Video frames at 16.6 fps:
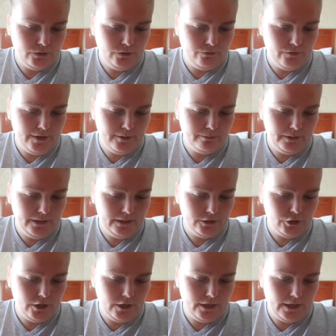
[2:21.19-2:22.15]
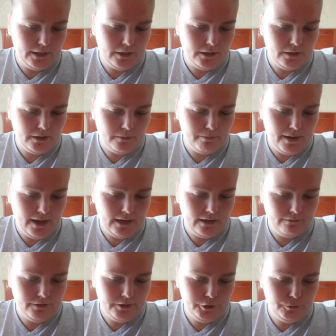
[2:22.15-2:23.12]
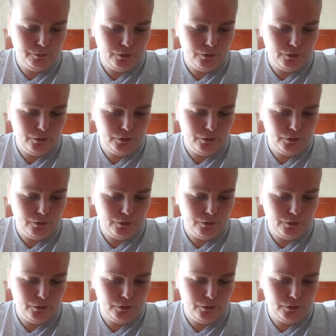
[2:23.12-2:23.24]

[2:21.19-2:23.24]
you'll find a blank chart at the back of this